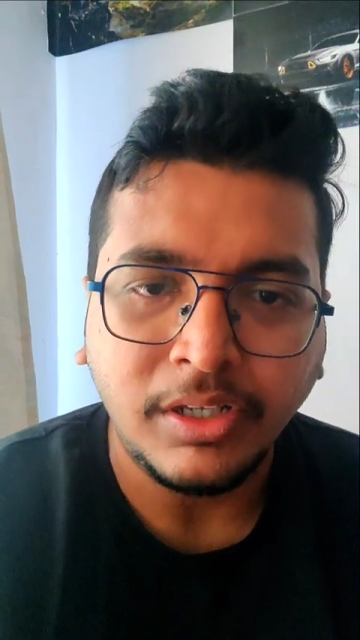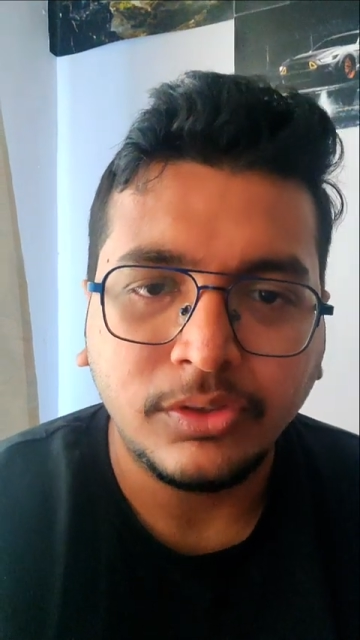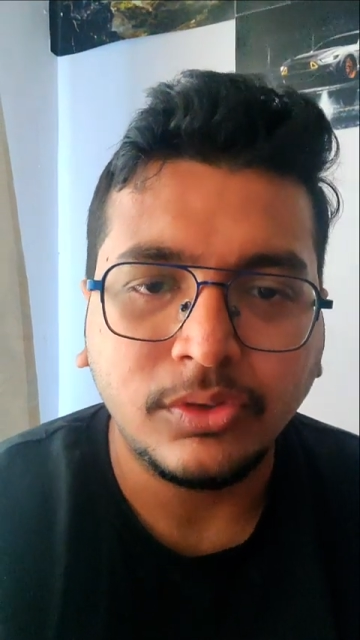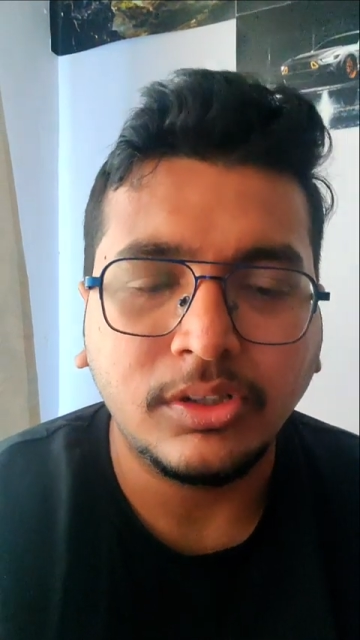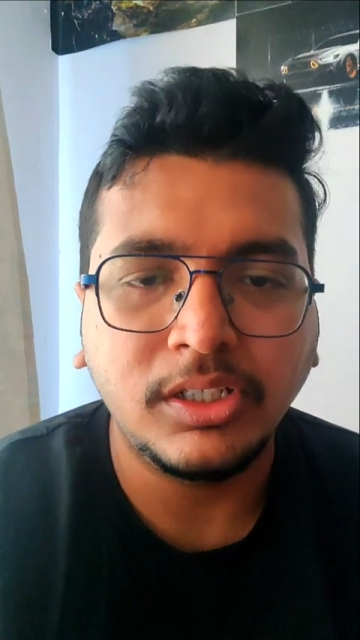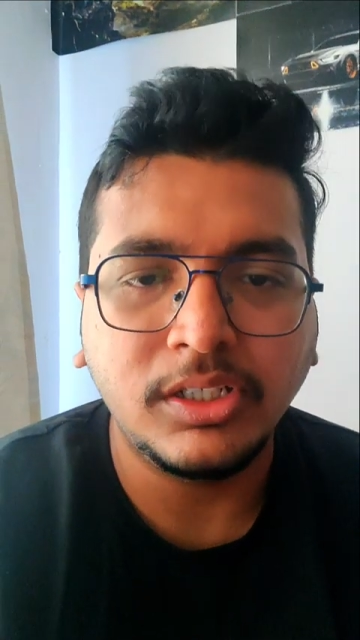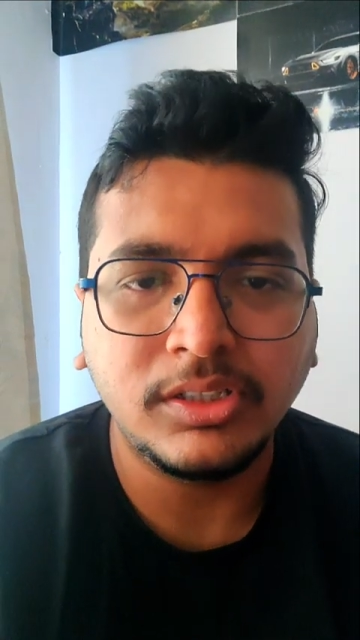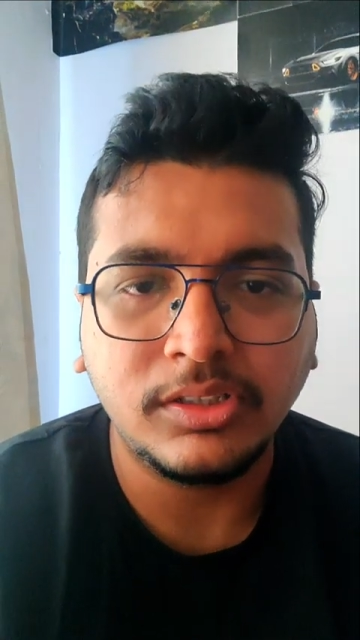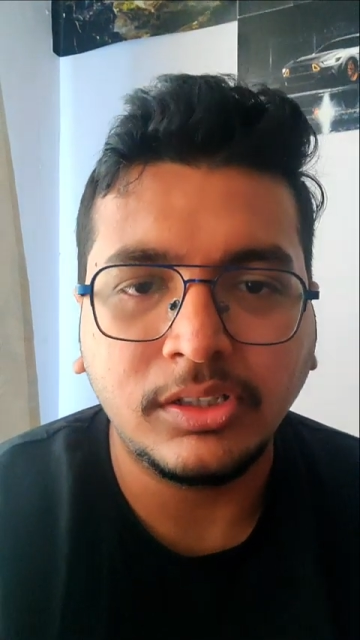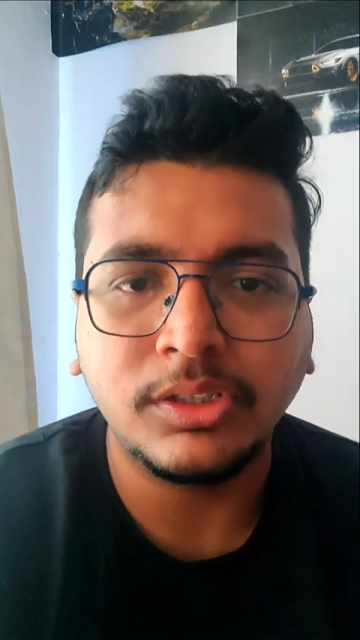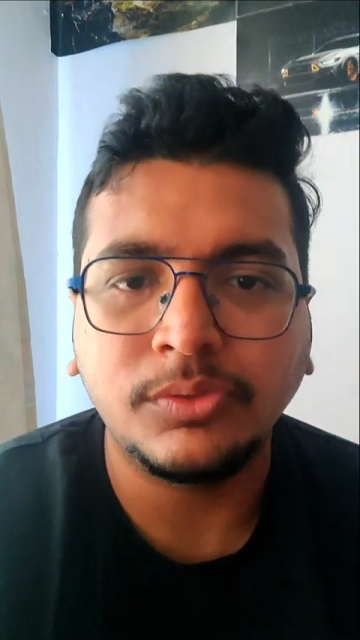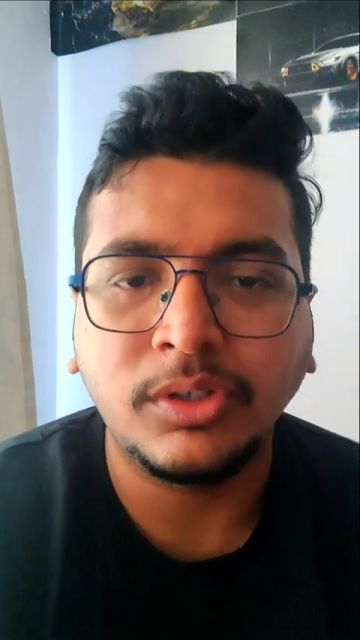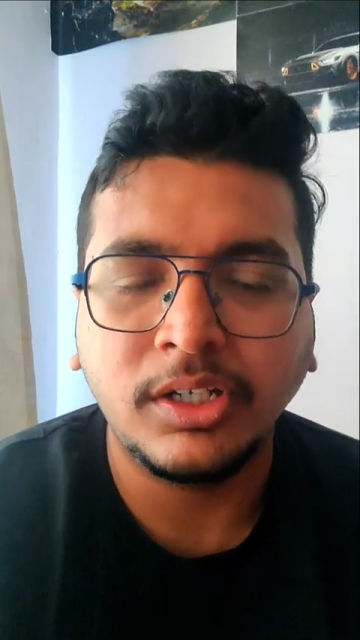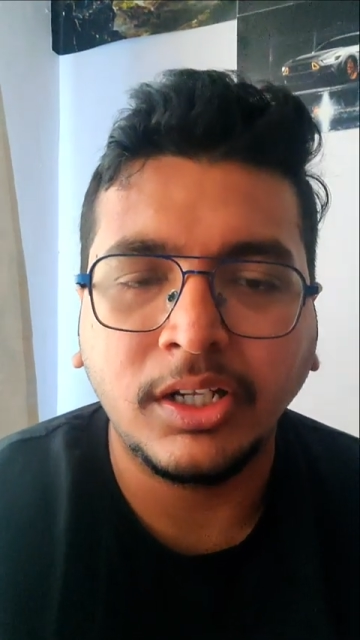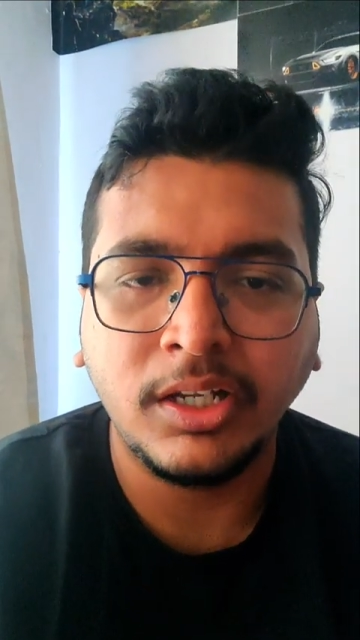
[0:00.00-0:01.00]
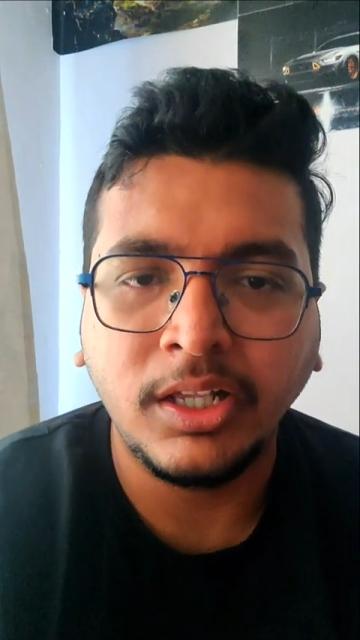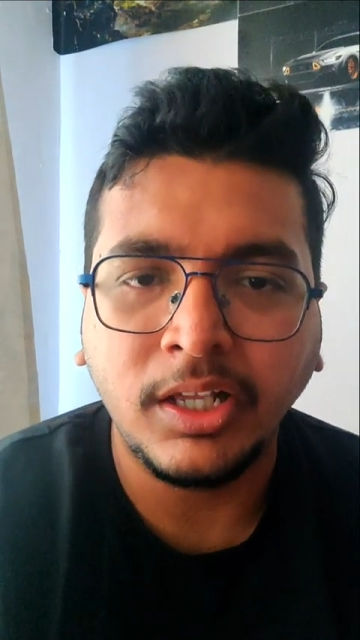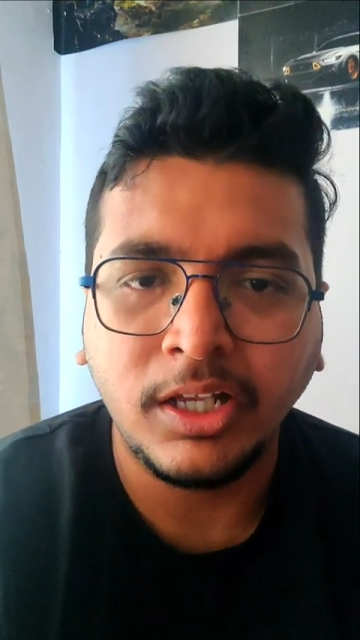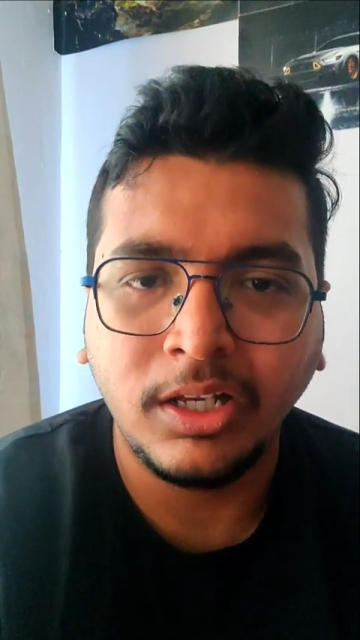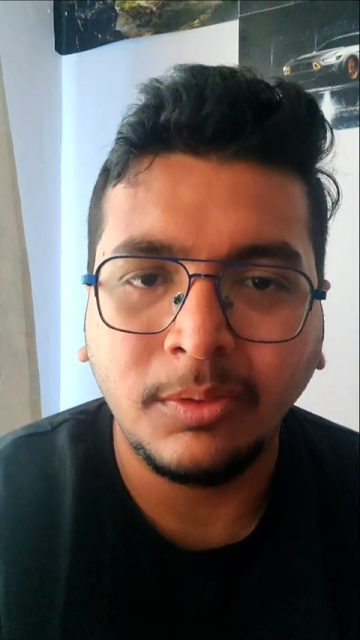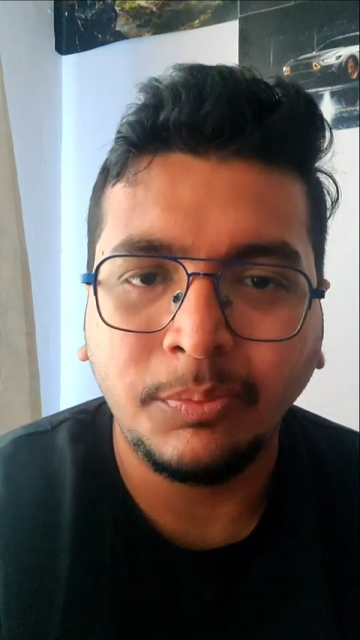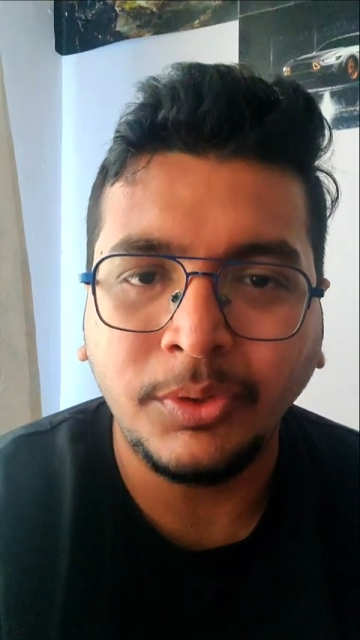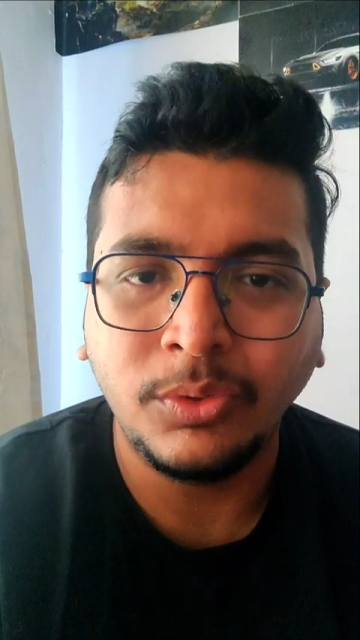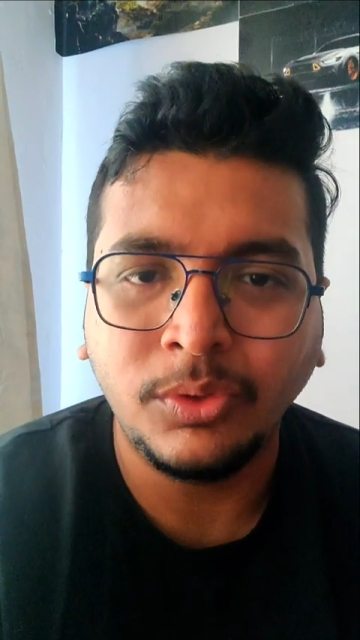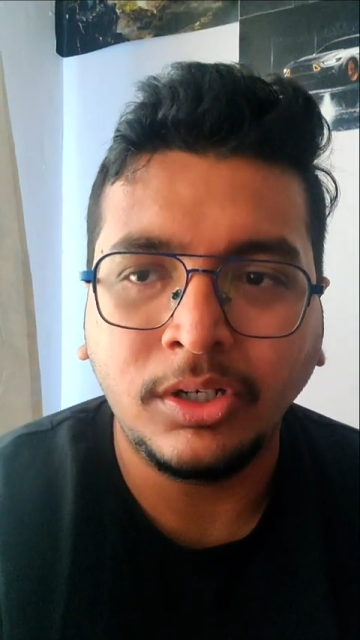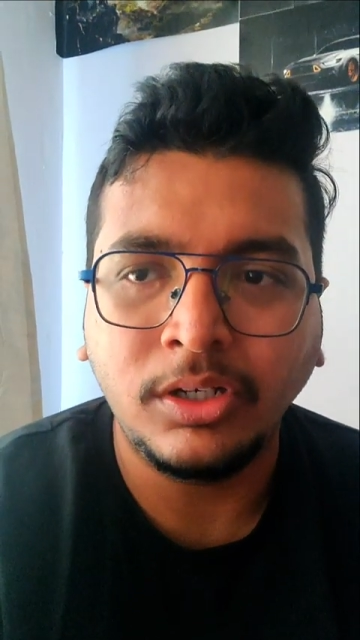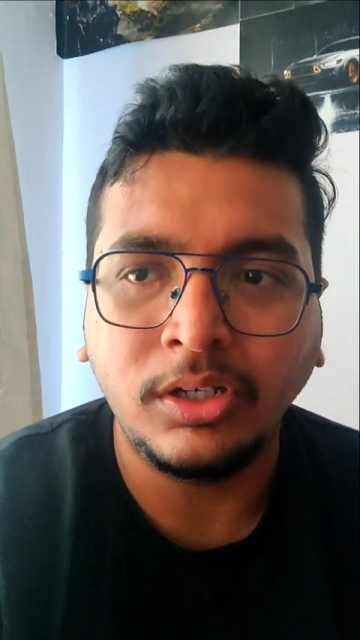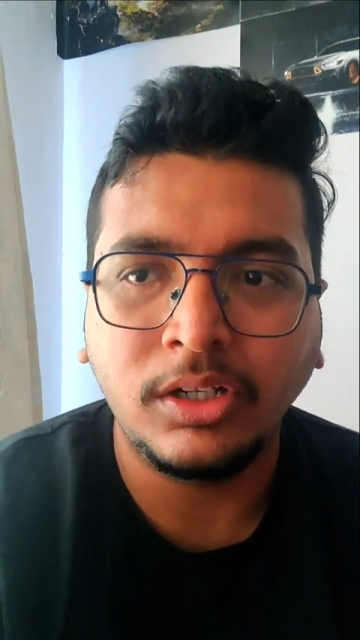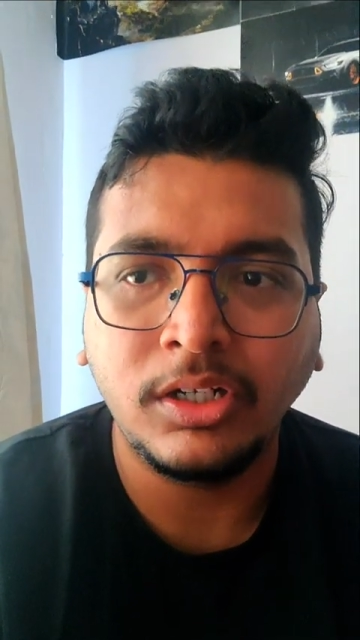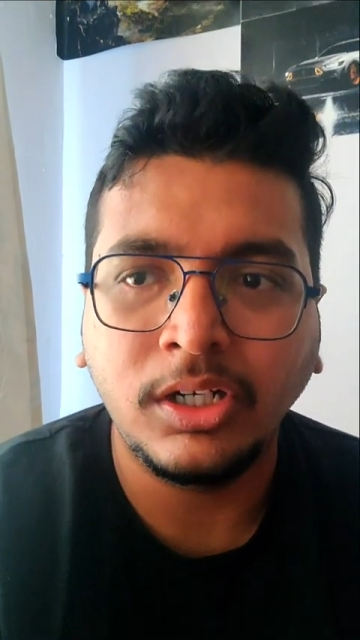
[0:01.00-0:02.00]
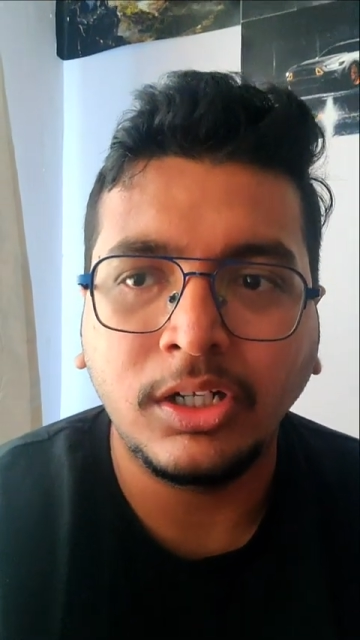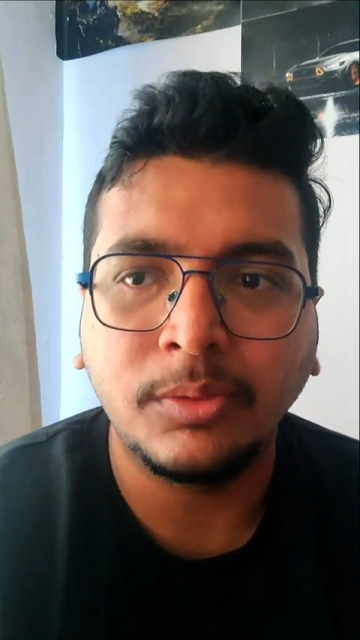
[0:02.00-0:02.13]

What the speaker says: So these things would really help you in